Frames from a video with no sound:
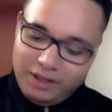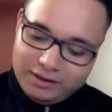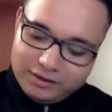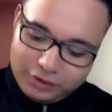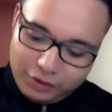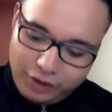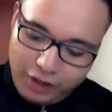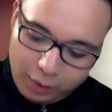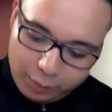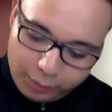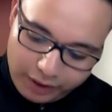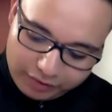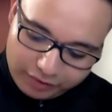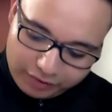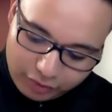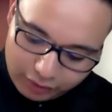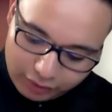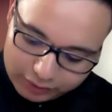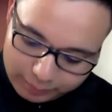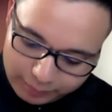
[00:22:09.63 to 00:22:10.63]
So now we have
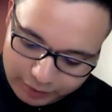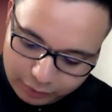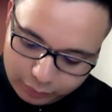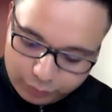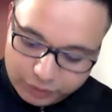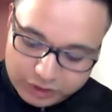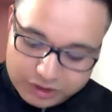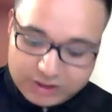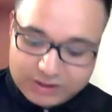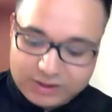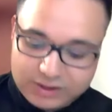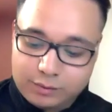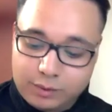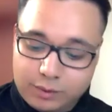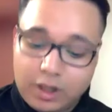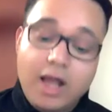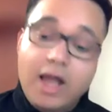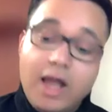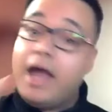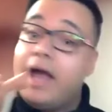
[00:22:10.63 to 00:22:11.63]
talked about VGS as well.